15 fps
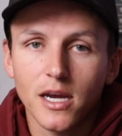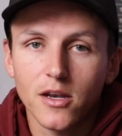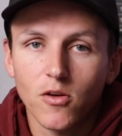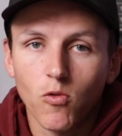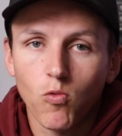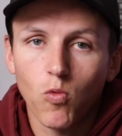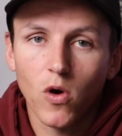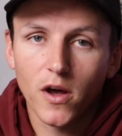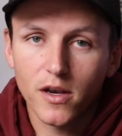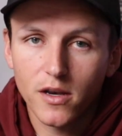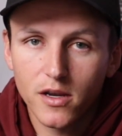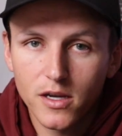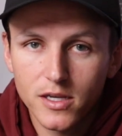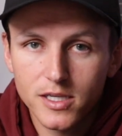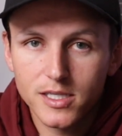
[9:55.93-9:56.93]
in one
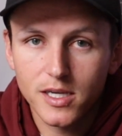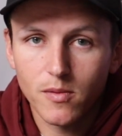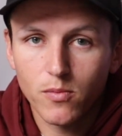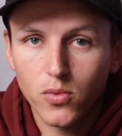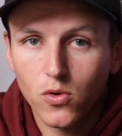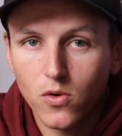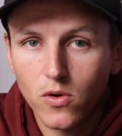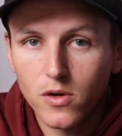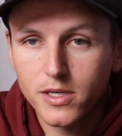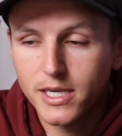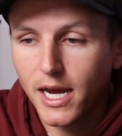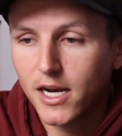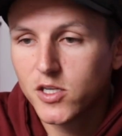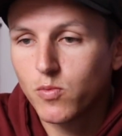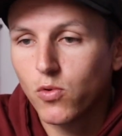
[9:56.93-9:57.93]
simple
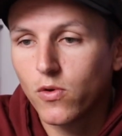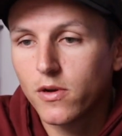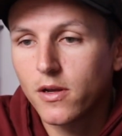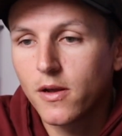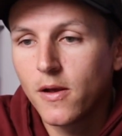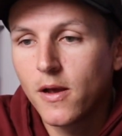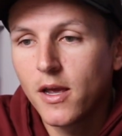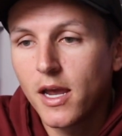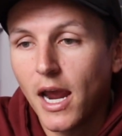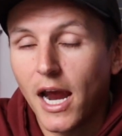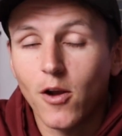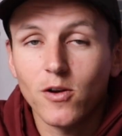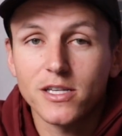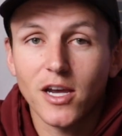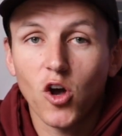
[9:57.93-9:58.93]
dashboard.
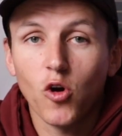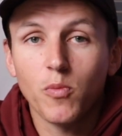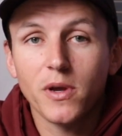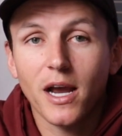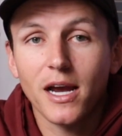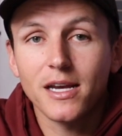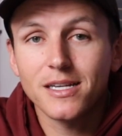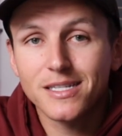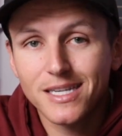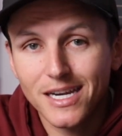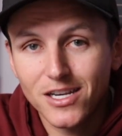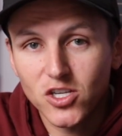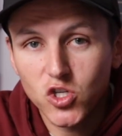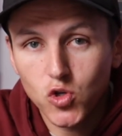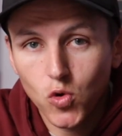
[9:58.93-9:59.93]
Anyways, I hope you guys
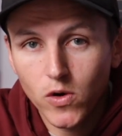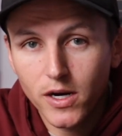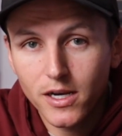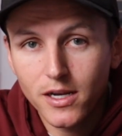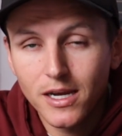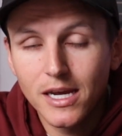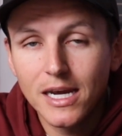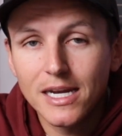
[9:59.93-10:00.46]
enjoyed.